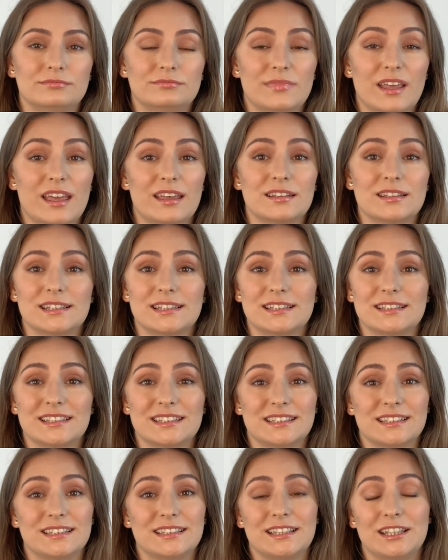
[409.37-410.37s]
and
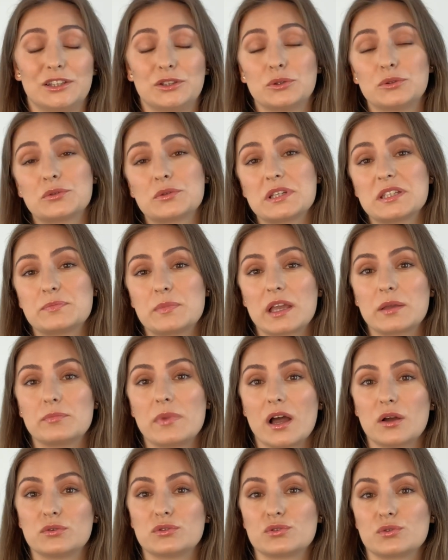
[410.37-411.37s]
they don't respect
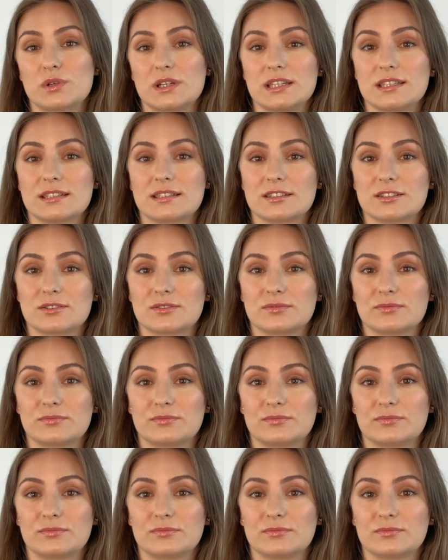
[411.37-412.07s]
boundaries.